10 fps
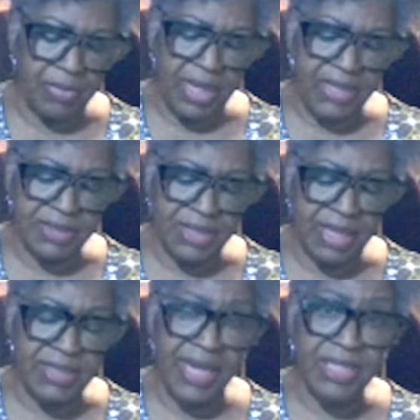
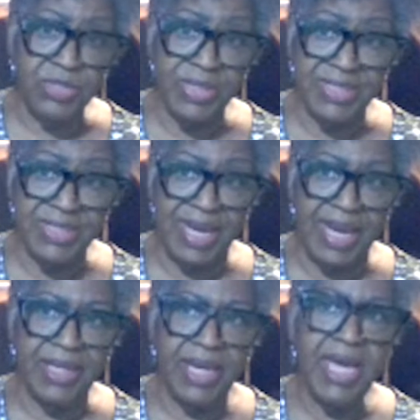as Adrienne
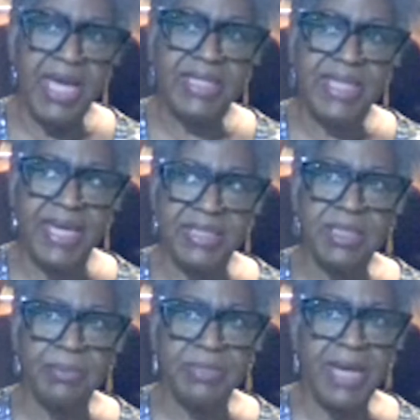said, that
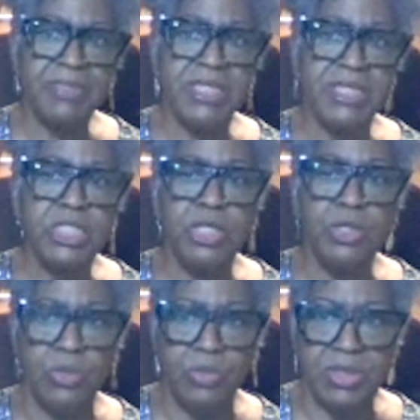sometimes it's
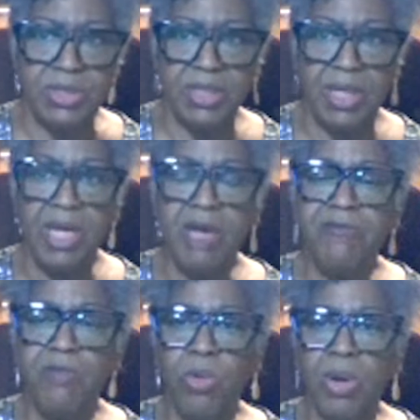used
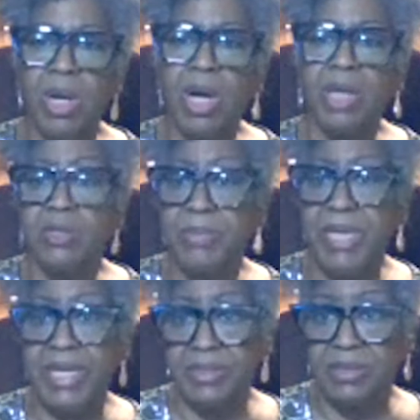for other
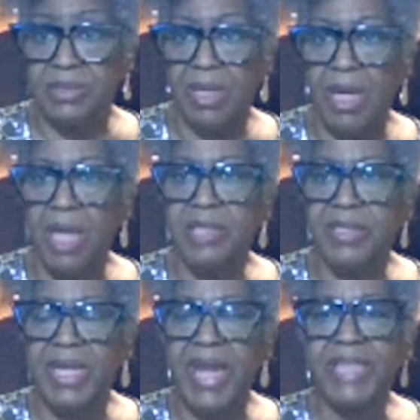means other
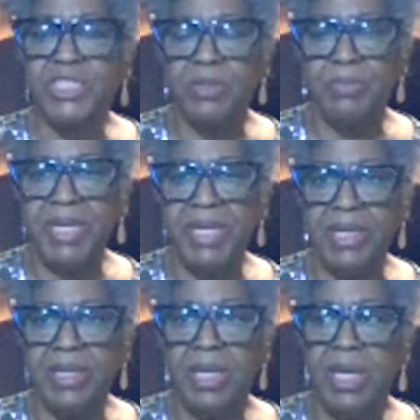than actually
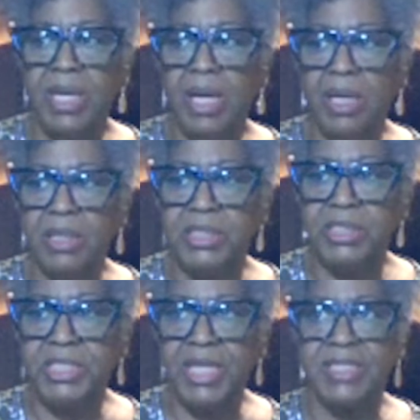being
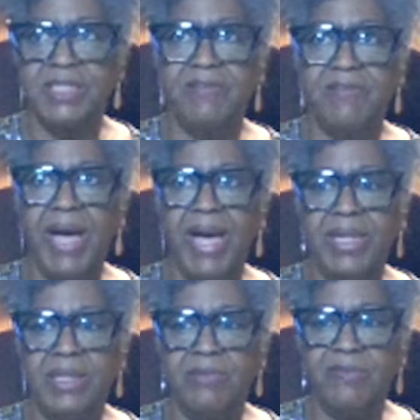
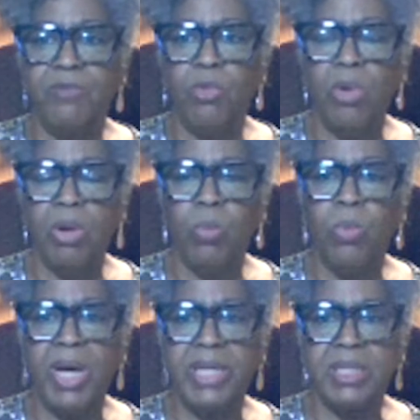justified for
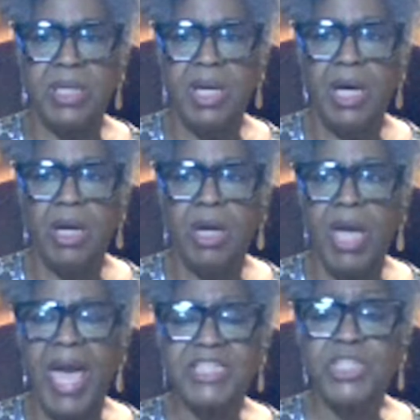what
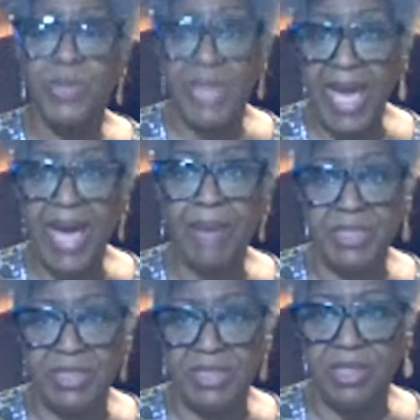actually
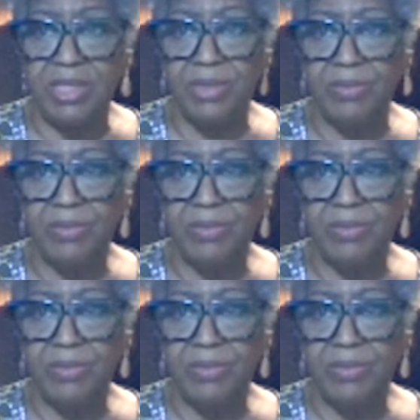happened to you.